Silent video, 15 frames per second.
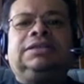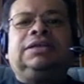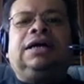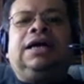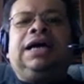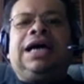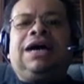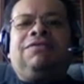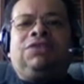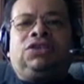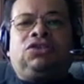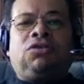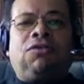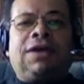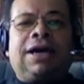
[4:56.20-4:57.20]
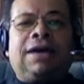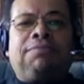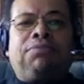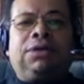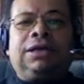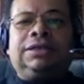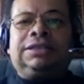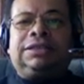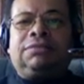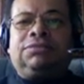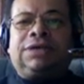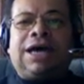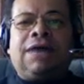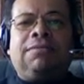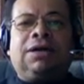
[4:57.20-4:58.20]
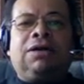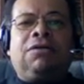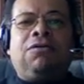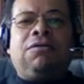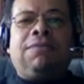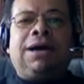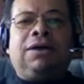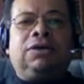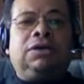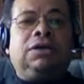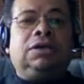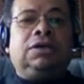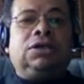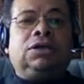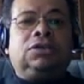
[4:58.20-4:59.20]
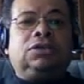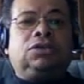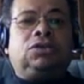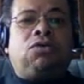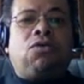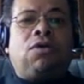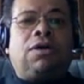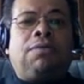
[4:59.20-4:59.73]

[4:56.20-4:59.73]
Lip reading: I have a story I put in some time ago about court